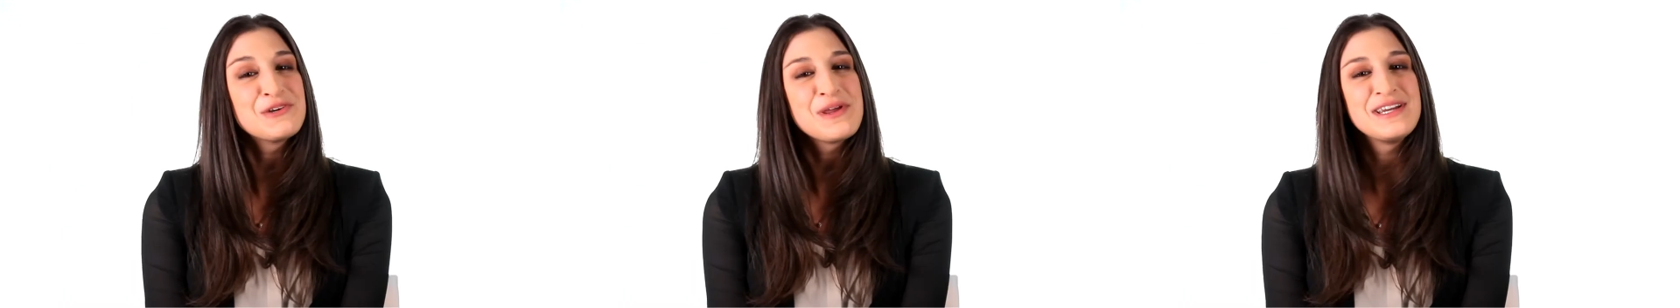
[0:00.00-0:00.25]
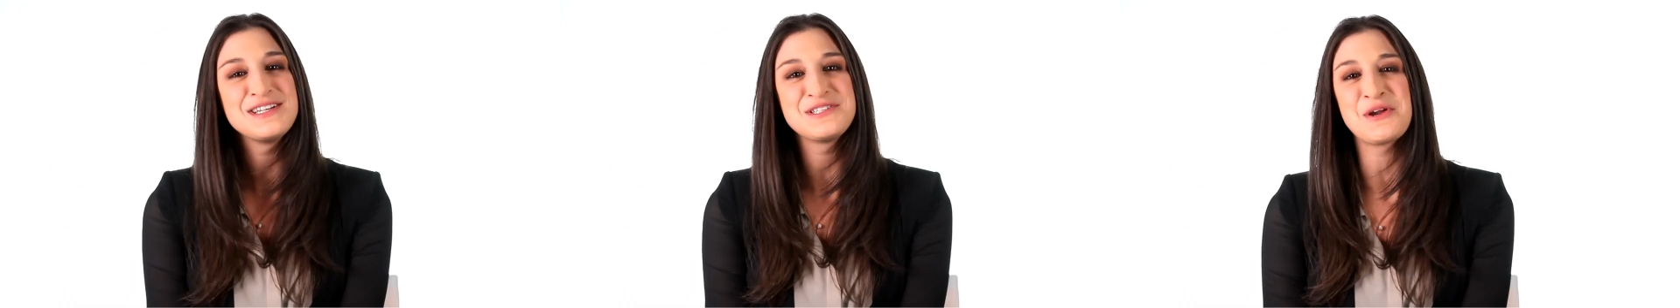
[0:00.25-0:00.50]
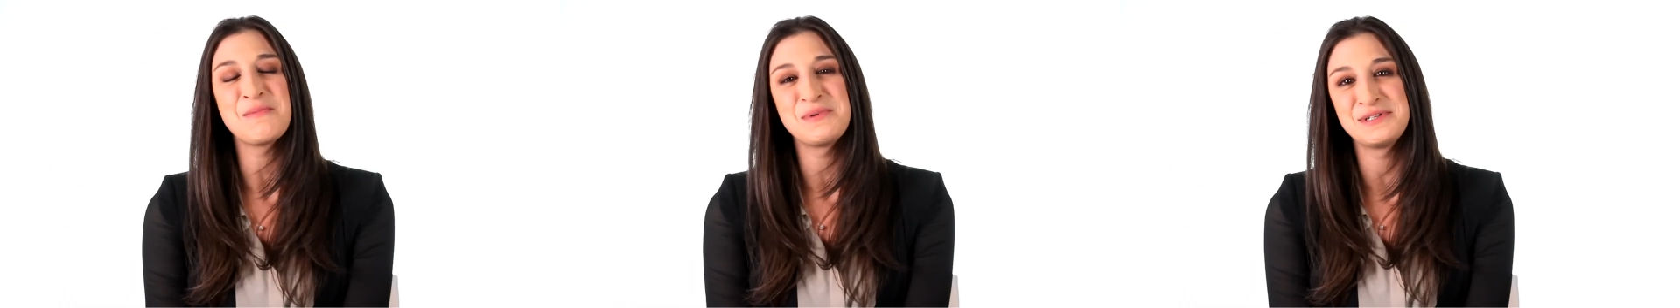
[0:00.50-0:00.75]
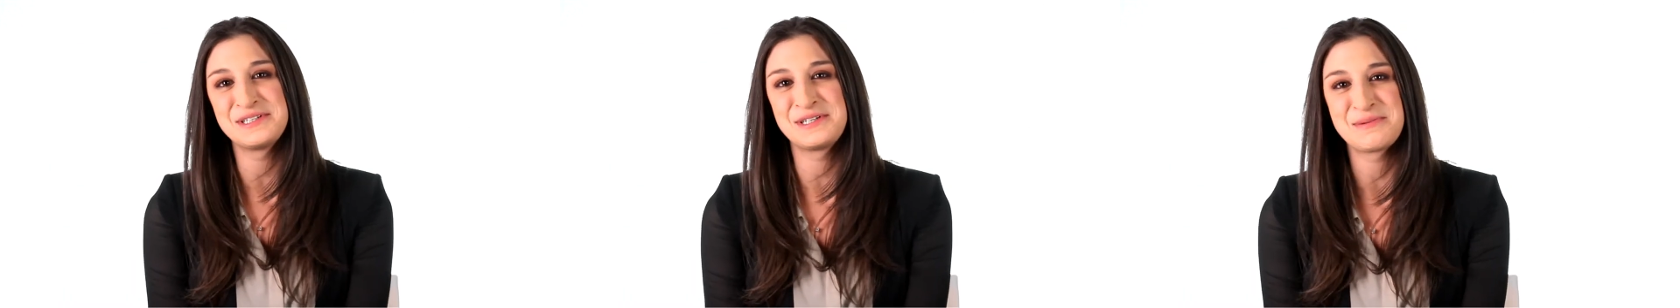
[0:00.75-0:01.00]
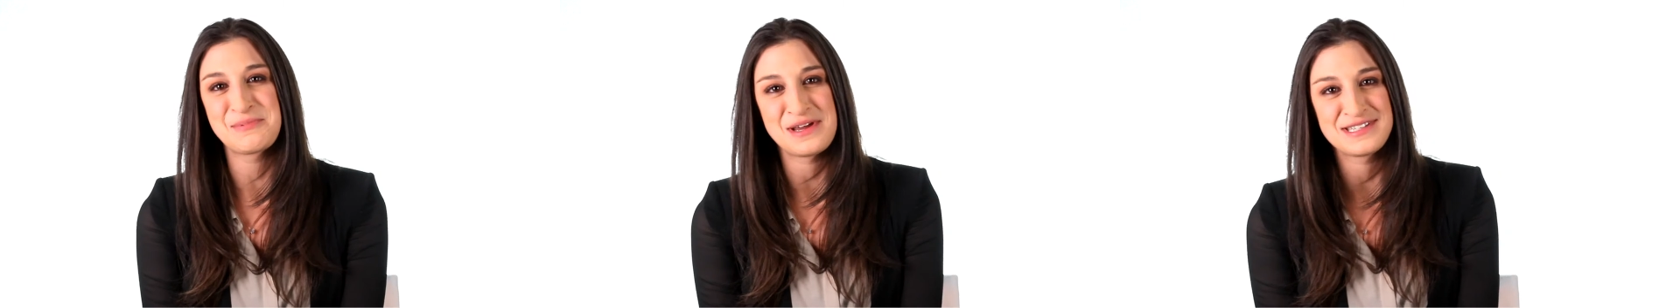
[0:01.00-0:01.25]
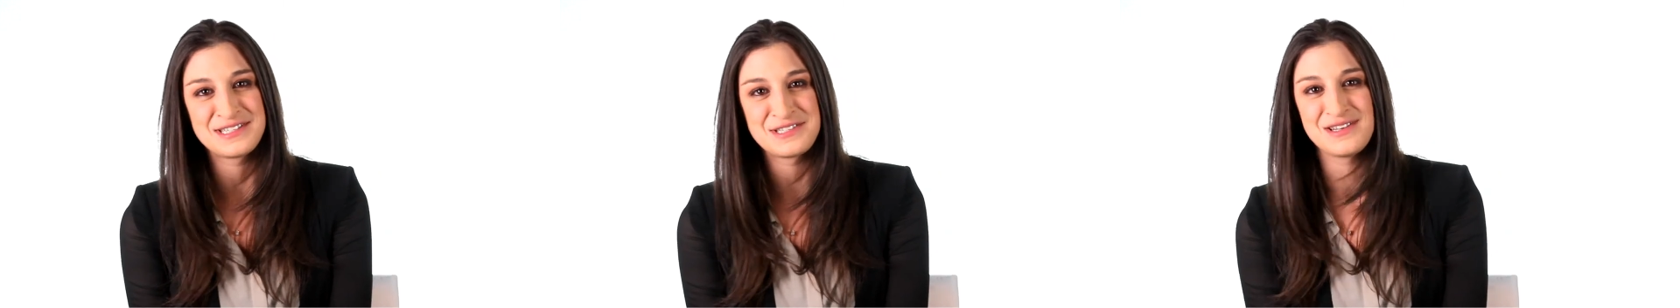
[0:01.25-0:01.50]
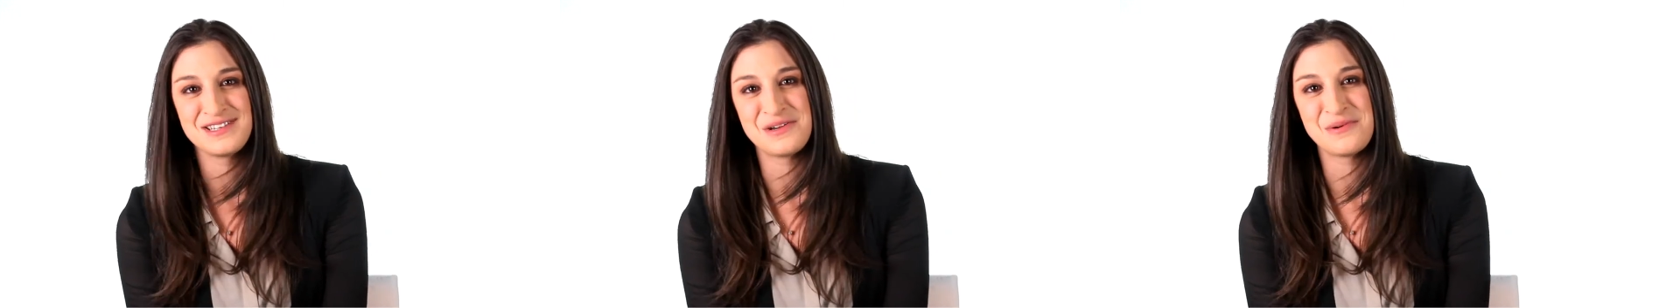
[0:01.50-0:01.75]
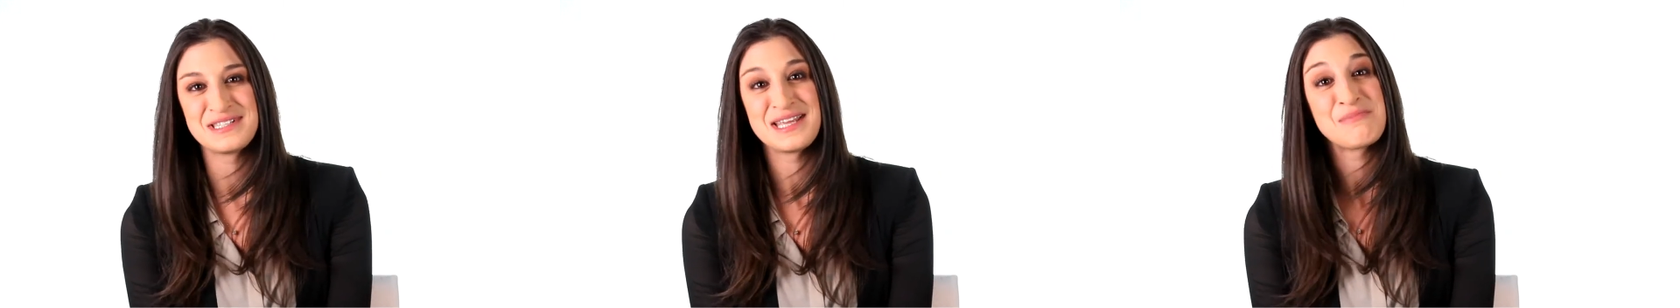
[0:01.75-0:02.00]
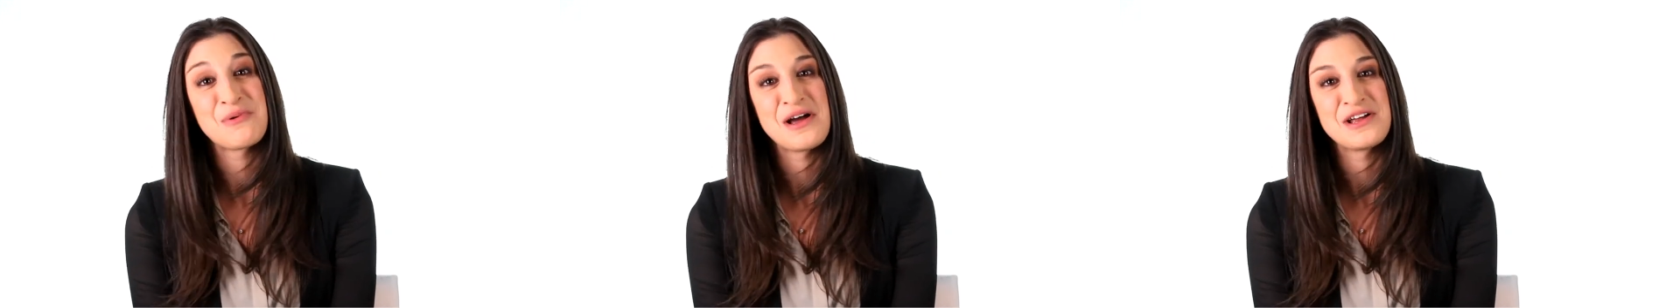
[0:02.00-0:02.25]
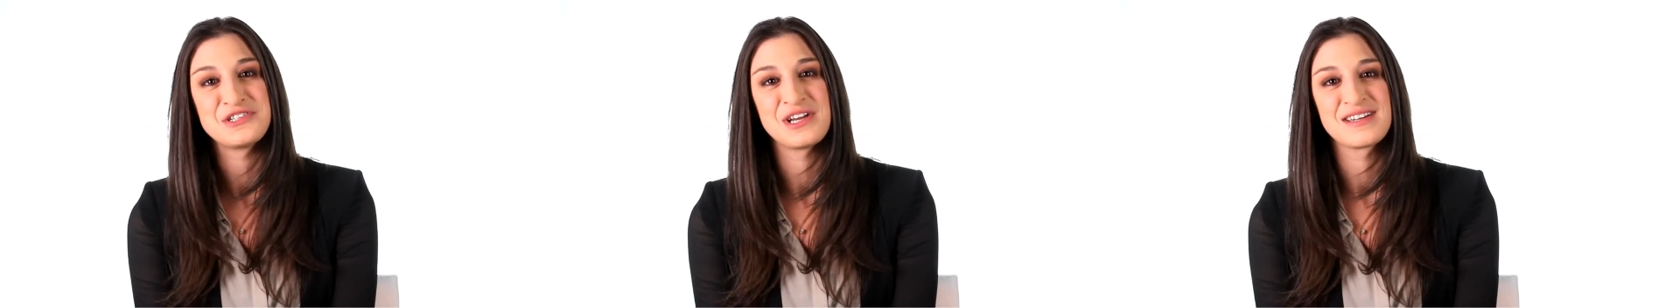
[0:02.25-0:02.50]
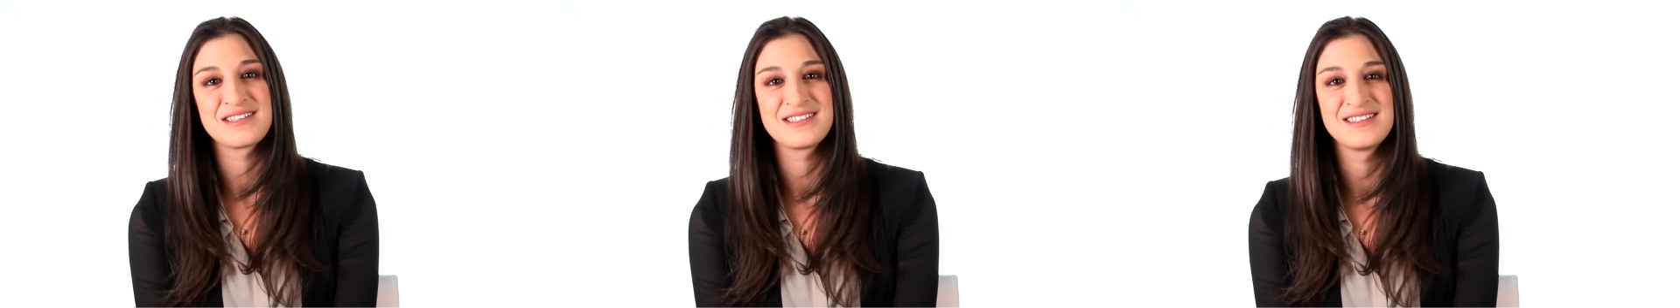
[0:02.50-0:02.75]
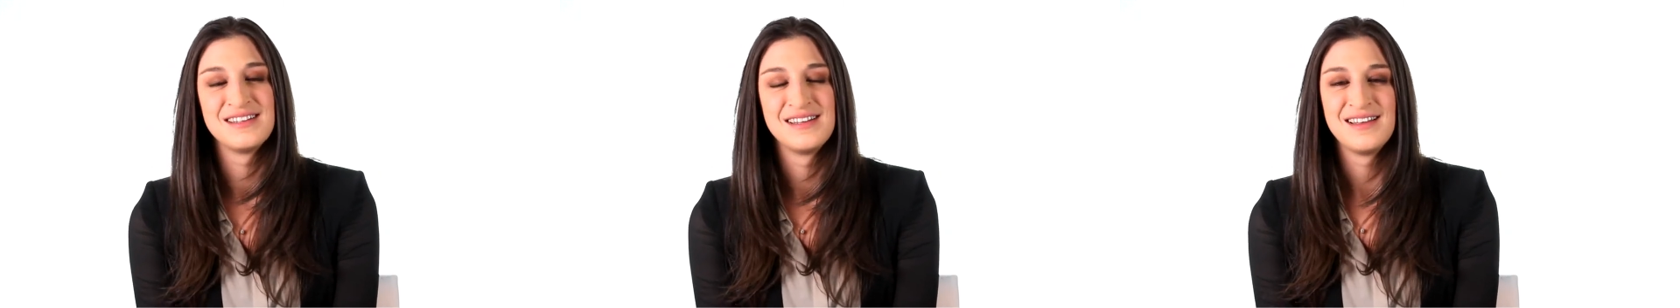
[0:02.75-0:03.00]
you're ready to start building your presence on USA projects.